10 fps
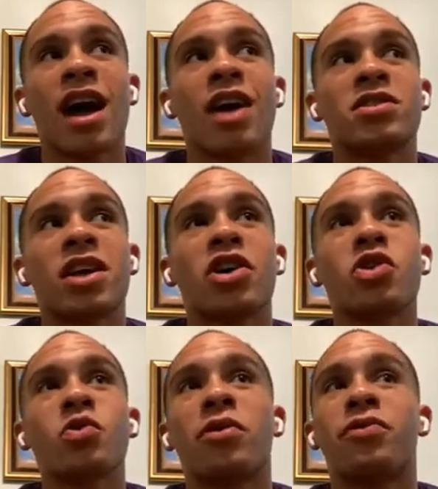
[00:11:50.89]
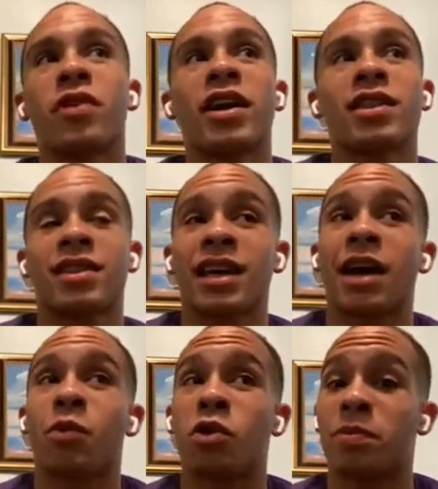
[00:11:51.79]
I'll tell you a fight that
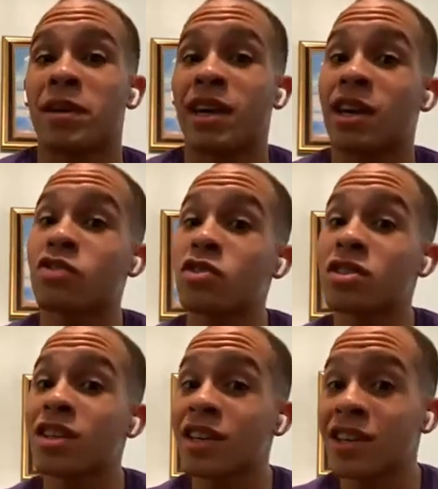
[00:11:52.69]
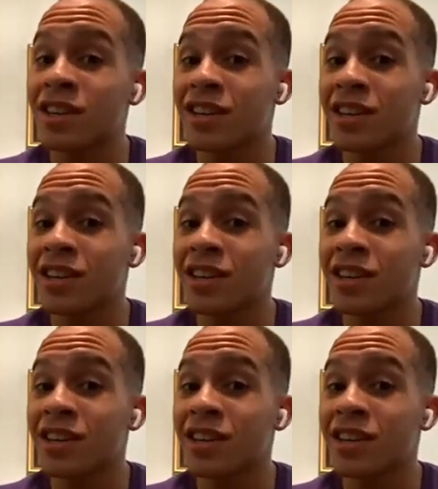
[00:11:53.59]
I would be interested in